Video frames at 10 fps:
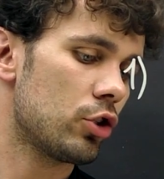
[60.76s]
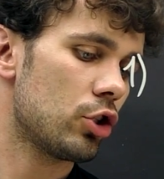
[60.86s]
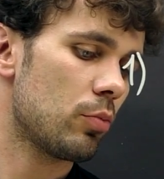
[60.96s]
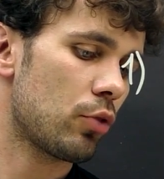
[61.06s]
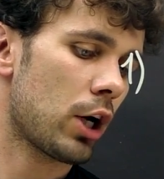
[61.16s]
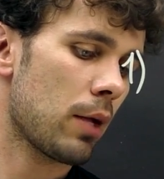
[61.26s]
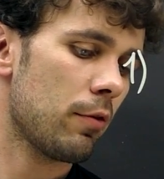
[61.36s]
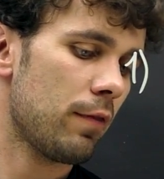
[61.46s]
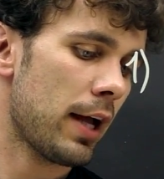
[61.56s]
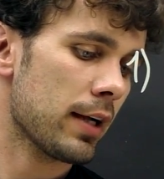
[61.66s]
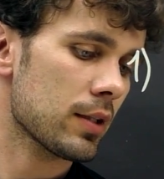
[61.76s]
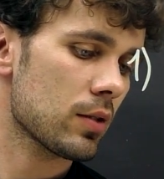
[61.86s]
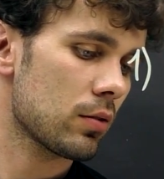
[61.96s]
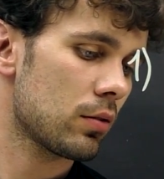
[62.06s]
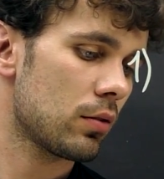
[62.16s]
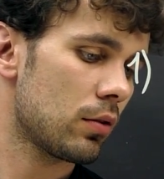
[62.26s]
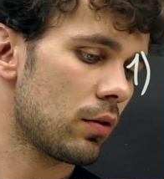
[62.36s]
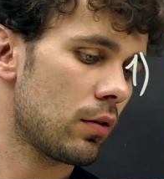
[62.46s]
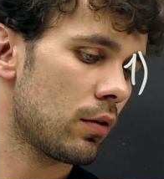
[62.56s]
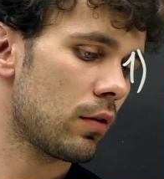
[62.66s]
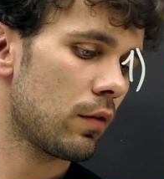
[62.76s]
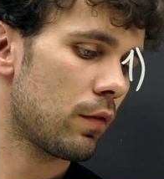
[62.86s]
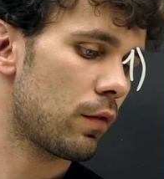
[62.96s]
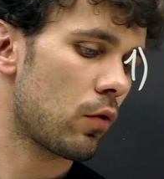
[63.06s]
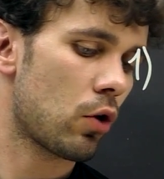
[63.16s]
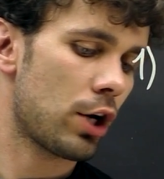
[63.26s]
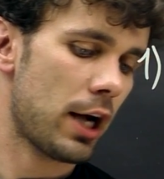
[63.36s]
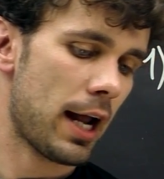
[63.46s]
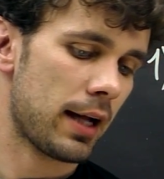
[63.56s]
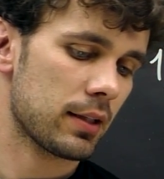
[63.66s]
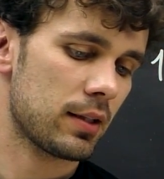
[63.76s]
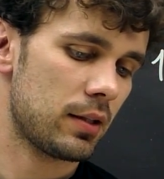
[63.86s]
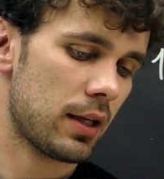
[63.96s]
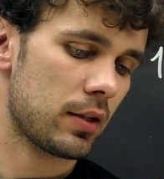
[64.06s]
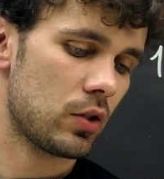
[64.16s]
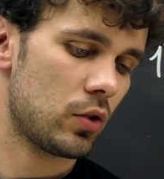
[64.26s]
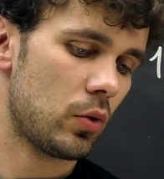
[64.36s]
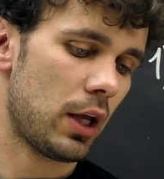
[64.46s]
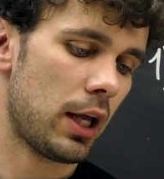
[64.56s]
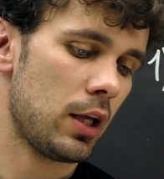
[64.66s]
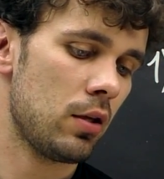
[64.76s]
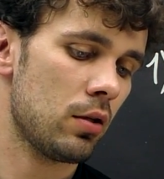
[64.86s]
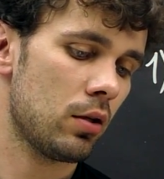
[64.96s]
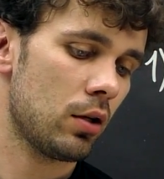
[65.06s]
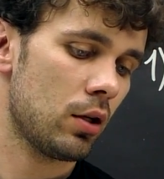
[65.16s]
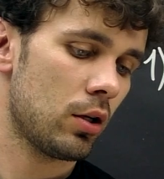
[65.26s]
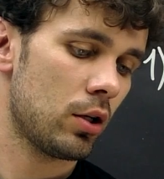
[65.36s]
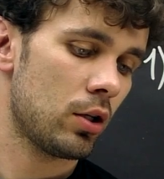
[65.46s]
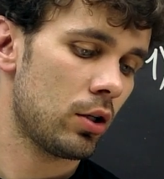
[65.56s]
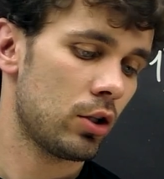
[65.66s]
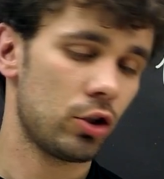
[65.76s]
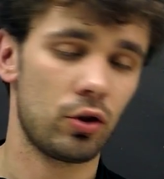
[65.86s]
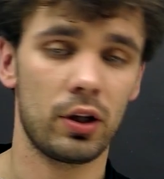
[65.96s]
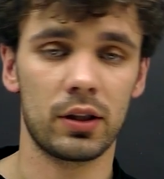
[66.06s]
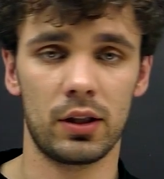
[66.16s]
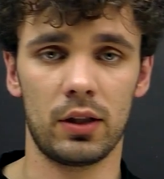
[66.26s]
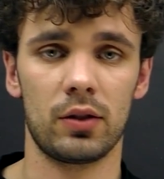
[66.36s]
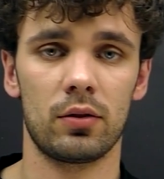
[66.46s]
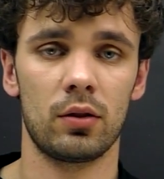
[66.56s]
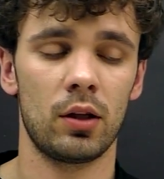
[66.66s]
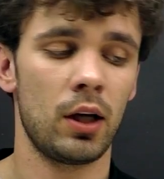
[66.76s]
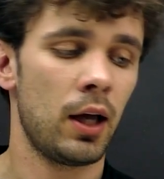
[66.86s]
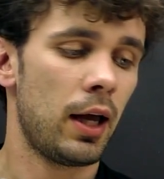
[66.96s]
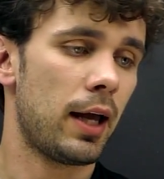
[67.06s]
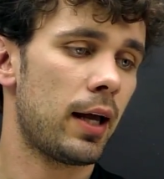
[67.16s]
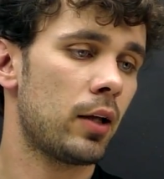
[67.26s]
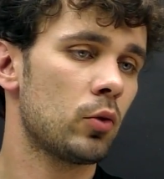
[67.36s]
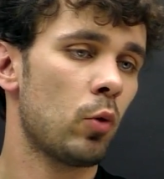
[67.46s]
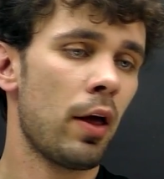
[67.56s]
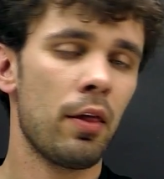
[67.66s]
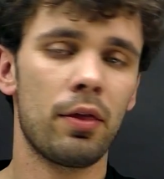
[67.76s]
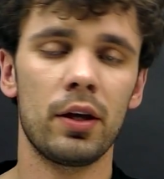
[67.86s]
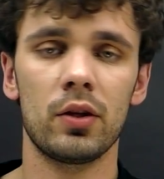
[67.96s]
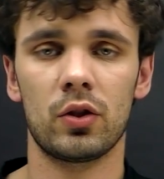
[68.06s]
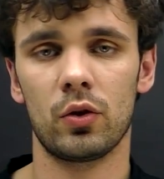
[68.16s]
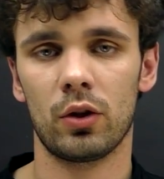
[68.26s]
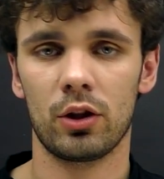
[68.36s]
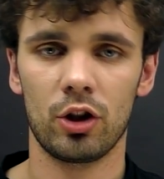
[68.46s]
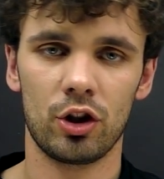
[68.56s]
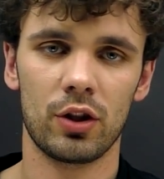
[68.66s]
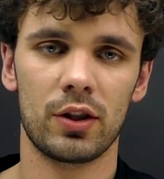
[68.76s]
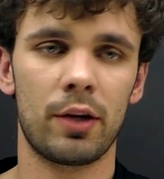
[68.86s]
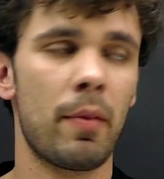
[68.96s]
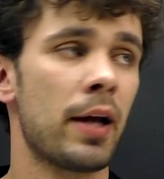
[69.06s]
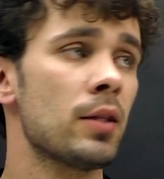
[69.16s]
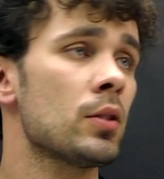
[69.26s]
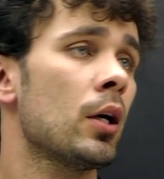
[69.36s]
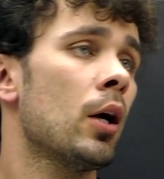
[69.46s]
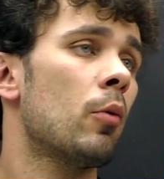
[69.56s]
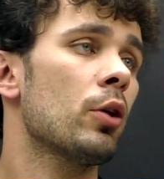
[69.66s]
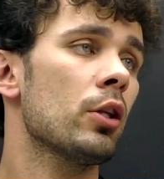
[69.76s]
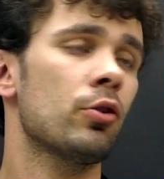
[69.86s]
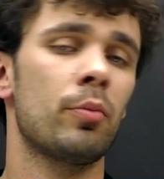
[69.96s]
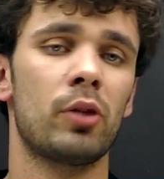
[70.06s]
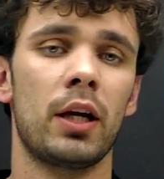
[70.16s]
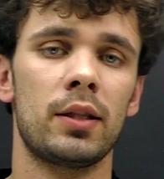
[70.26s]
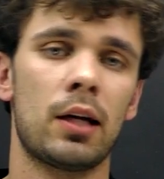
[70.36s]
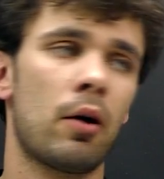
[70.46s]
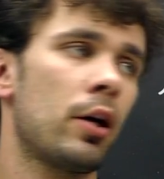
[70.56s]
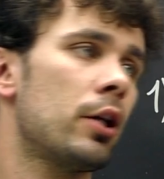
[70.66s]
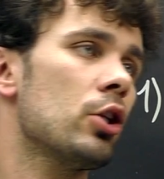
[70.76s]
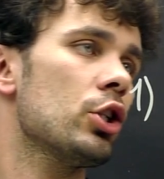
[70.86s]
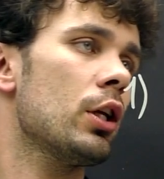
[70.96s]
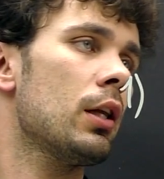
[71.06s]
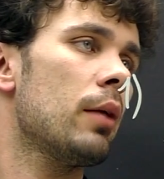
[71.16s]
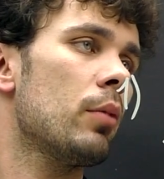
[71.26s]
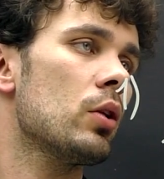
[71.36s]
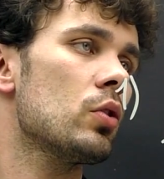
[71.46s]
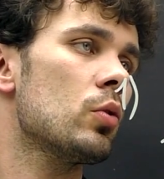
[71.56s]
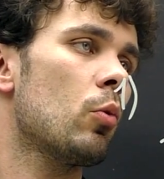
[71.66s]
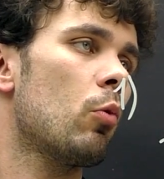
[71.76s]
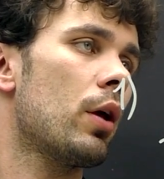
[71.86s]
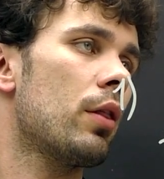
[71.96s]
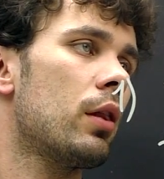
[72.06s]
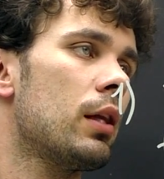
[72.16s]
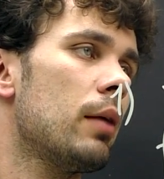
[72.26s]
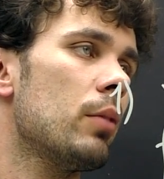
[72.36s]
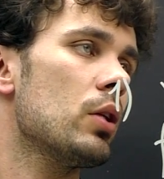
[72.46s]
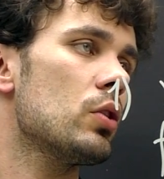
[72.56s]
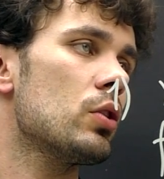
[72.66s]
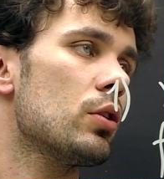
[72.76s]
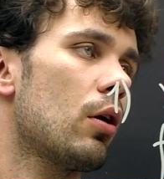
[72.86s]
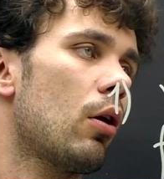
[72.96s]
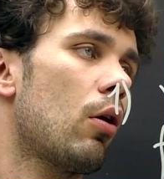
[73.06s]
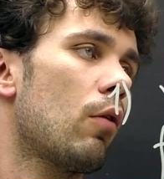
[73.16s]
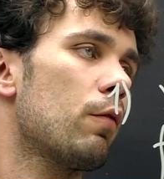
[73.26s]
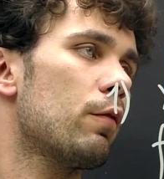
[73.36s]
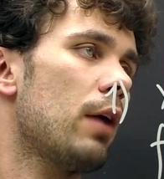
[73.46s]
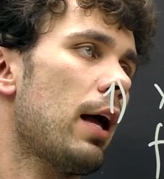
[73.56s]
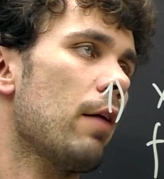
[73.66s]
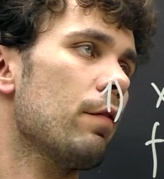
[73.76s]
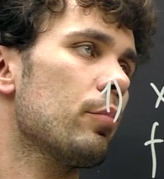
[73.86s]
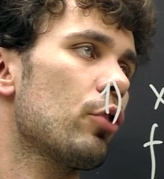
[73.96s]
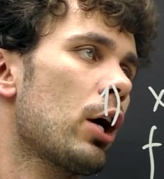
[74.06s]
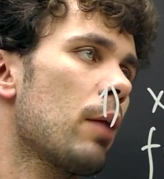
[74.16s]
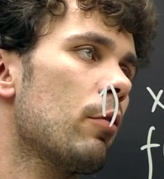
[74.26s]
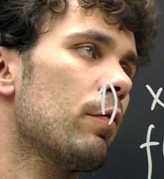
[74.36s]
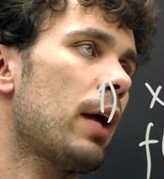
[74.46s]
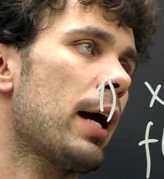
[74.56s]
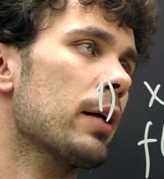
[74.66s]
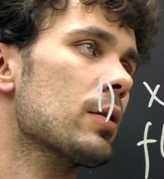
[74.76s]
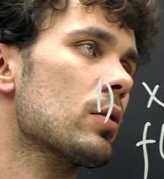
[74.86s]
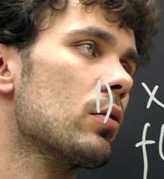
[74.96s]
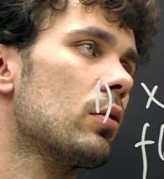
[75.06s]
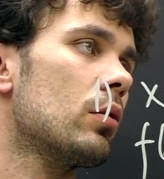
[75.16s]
g prime of x for x tends to a should exist. And when these two conditions are met, we can replace our initial limit with the limit of f prime of x